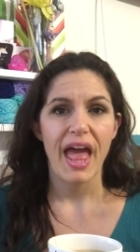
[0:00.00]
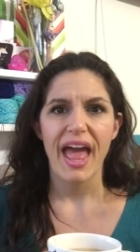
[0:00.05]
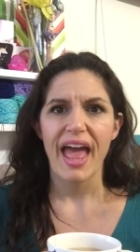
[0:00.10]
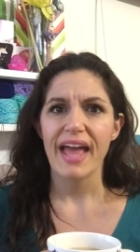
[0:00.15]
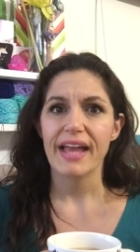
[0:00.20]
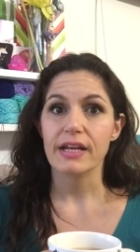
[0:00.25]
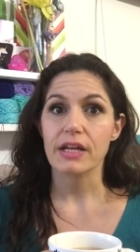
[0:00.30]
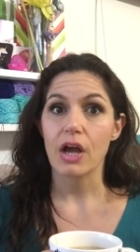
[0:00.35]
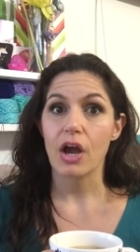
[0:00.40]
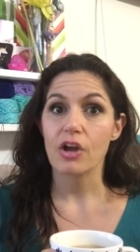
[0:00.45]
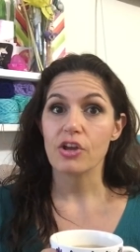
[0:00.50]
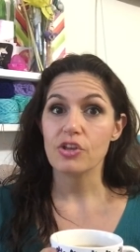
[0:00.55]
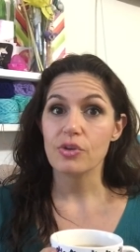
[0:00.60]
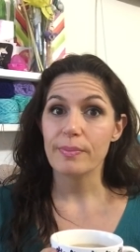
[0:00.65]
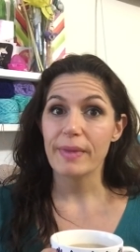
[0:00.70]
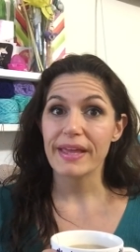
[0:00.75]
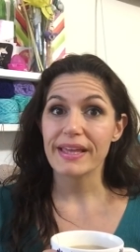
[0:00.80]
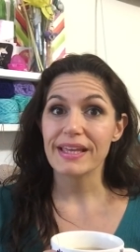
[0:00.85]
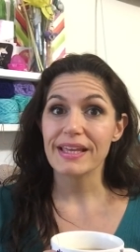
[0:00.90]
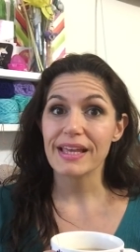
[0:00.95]
And are you
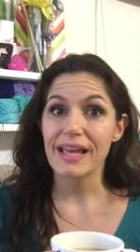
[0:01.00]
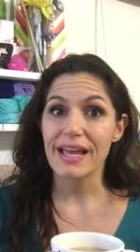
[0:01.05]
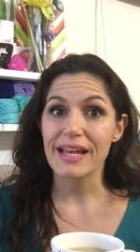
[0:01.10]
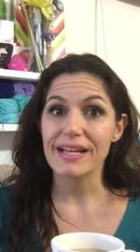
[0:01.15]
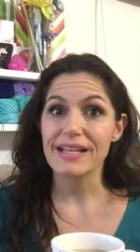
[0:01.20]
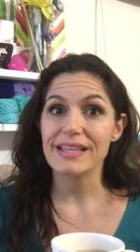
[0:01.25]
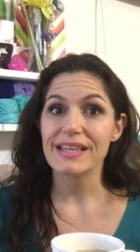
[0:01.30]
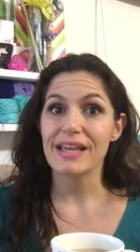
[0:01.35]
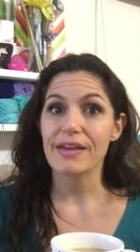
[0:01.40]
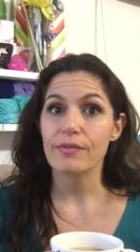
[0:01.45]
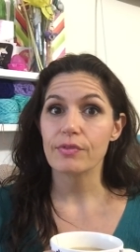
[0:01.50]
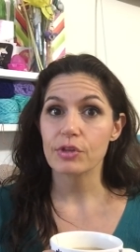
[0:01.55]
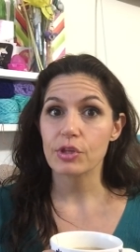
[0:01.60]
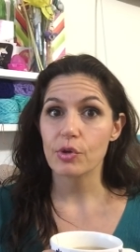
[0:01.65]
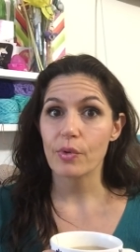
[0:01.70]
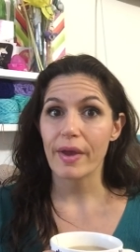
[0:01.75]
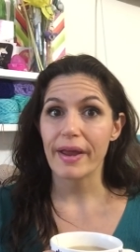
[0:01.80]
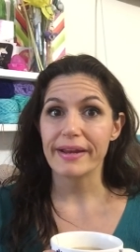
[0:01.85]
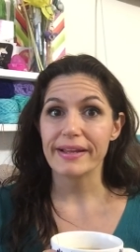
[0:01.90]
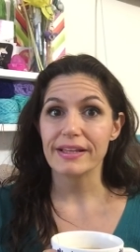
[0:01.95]
making anything for the
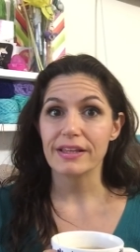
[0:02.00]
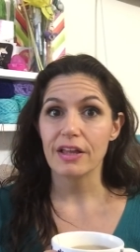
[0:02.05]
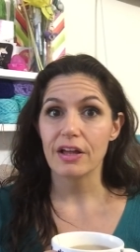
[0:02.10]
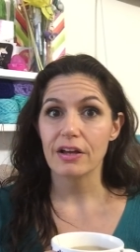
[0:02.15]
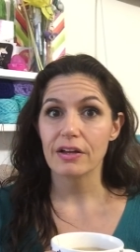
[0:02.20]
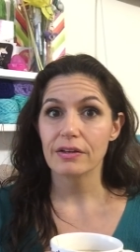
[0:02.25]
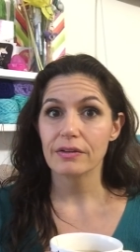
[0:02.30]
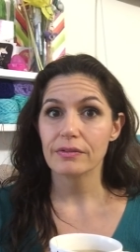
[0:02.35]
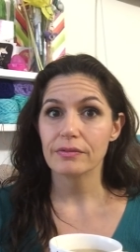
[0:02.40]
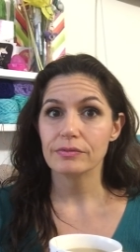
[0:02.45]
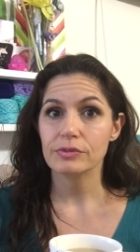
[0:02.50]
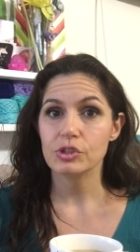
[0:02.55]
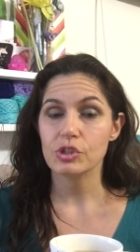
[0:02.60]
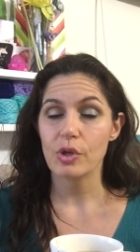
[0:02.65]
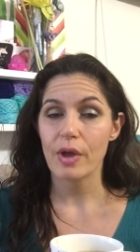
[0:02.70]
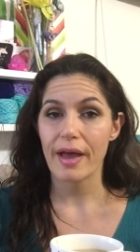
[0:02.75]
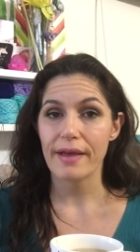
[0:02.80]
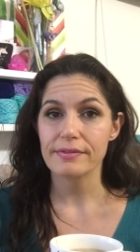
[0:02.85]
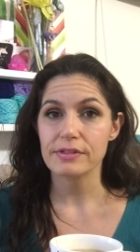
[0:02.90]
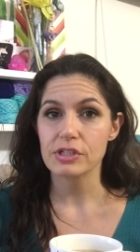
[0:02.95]
granny along? Do
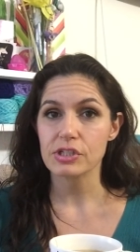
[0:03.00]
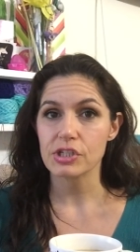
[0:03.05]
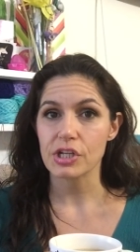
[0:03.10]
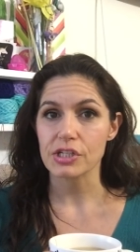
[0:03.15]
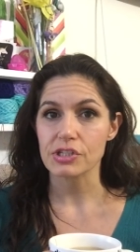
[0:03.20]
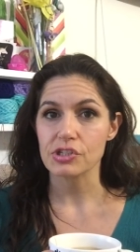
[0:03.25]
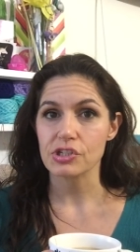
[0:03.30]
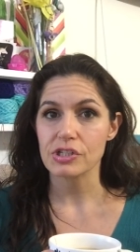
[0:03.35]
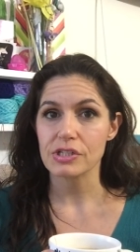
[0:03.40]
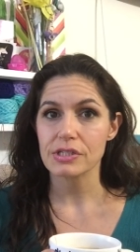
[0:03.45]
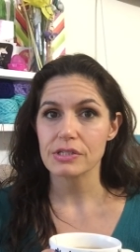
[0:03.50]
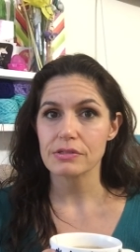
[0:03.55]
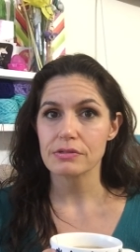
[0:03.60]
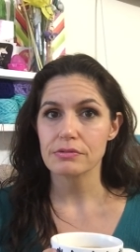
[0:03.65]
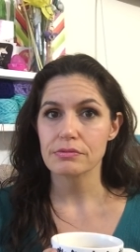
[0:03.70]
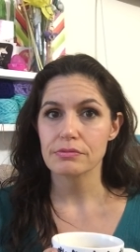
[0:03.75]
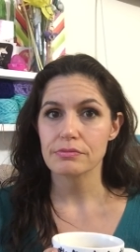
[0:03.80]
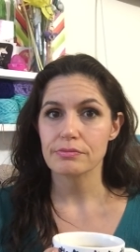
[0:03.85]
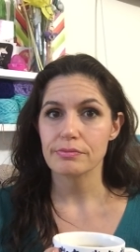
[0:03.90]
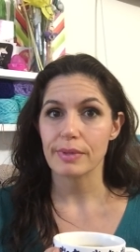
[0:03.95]
you have
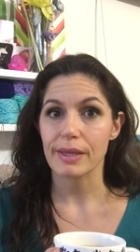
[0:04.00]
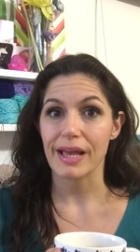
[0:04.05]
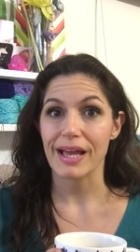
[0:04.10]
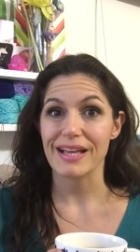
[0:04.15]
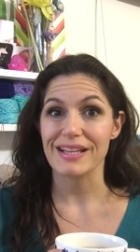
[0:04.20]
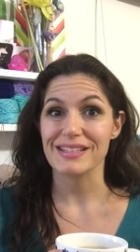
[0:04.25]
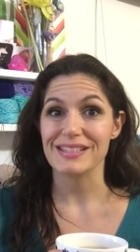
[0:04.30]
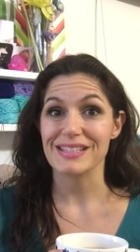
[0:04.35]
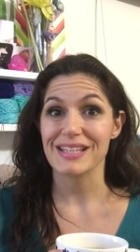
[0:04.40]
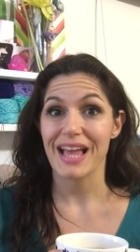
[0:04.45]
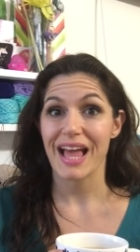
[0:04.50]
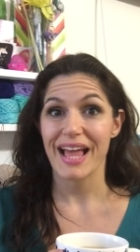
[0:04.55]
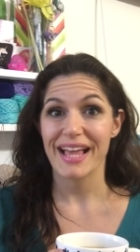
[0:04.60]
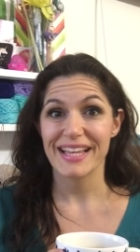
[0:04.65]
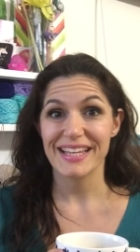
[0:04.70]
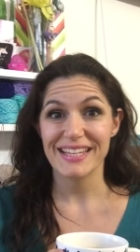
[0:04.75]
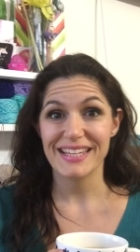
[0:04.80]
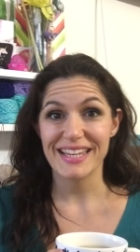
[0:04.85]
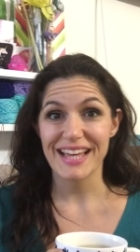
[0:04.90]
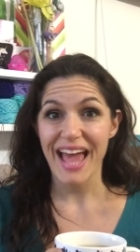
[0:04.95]
suggestions? Because
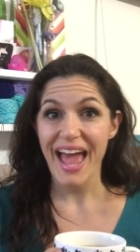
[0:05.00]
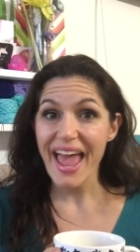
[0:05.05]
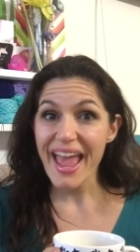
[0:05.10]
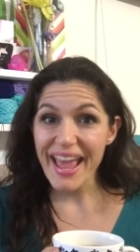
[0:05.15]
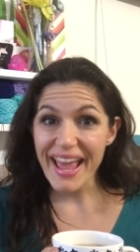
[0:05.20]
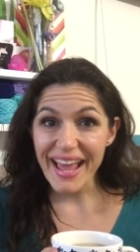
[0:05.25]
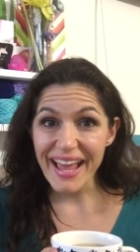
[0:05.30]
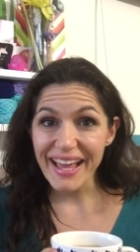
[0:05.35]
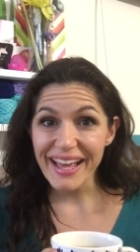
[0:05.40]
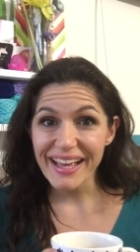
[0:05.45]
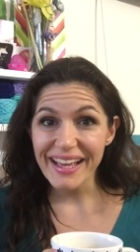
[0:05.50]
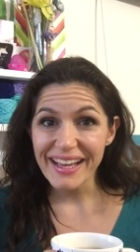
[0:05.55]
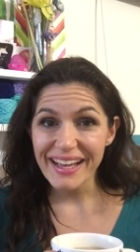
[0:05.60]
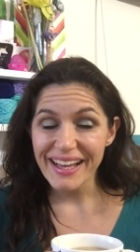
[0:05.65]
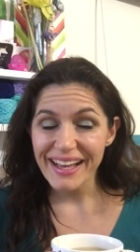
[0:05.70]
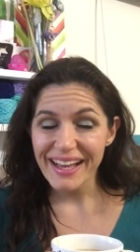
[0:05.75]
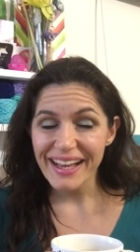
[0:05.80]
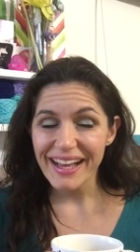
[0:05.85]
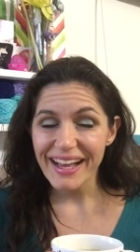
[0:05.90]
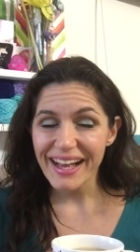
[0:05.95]
yay!
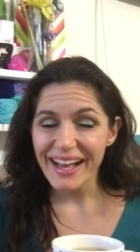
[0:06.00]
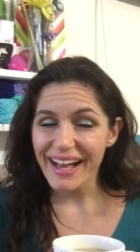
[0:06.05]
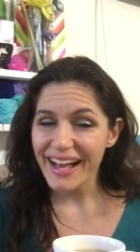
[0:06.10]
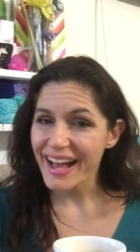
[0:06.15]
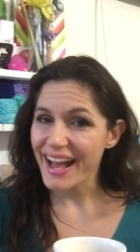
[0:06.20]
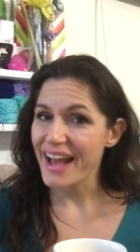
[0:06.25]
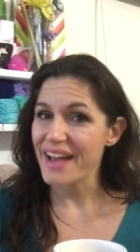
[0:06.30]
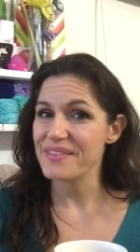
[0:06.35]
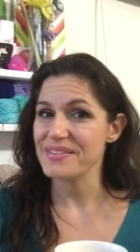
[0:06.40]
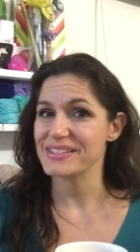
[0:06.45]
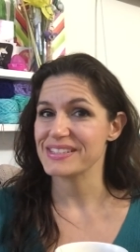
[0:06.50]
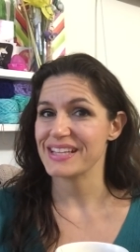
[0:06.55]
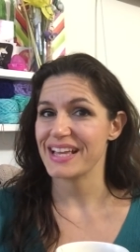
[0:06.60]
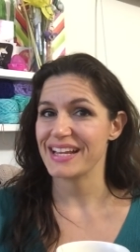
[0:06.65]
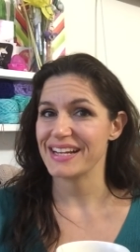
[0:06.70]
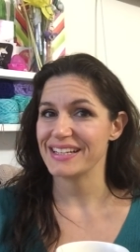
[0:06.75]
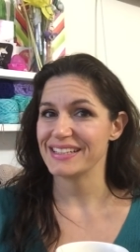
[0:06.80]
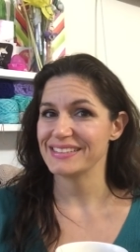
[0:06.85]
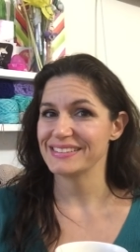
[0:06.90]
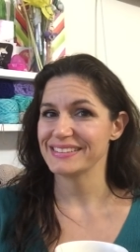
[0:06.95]
I'm
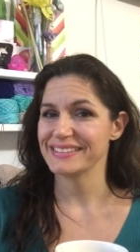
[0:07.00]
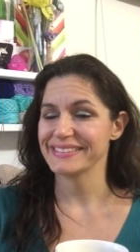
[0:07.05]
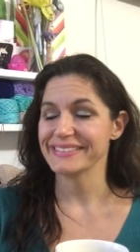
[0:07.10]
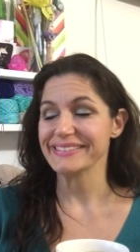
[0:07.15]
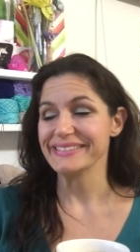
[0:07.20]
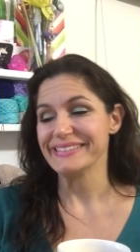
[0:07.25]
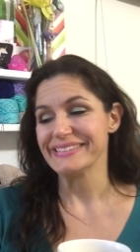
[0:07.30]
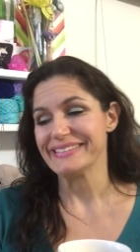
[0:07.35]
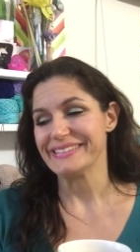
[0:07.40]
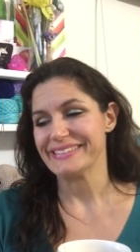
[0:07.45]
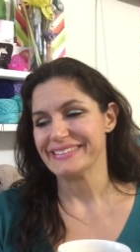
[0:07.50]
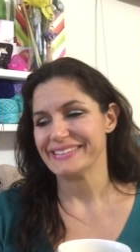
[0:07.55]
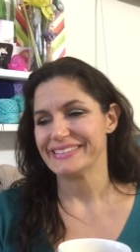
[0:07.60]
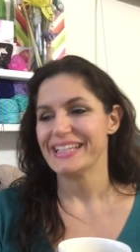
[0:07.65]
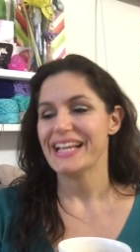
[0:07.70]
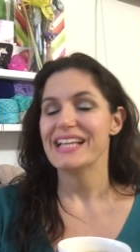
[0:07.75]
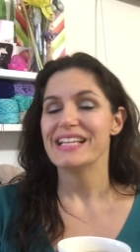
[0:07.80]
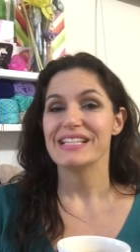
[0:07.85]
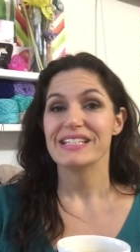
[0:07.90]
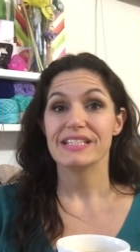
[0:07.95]
excited.
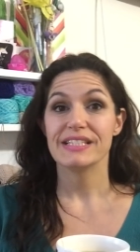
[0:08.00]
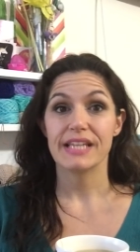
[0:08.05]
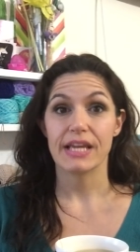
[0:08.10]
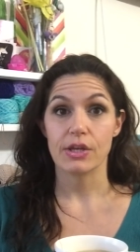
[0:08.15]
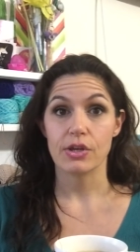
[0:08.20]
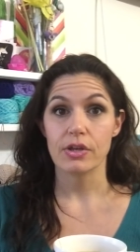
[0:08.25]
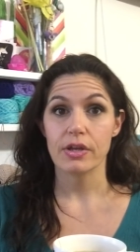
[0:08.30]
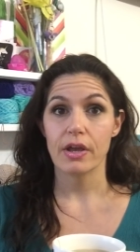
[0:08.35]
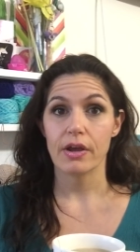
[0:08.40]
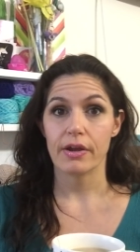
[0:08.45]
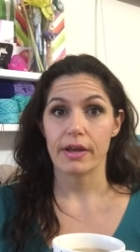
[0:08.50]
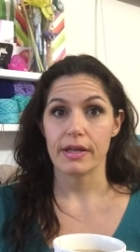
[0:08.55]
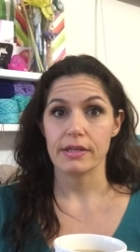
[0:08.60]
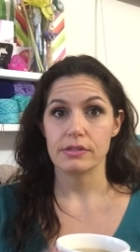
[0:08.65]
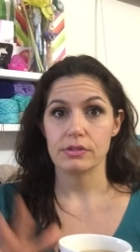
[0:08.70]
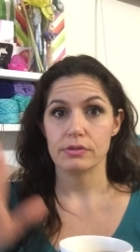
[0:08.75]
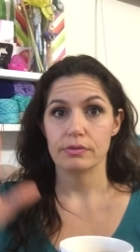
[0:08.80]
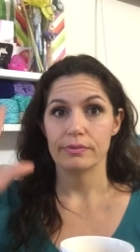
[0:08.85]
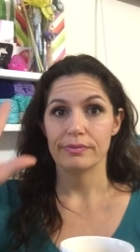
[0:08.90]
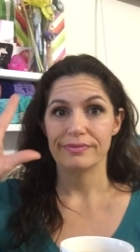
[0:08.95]
Take good care,
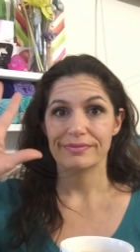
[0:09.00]
guys.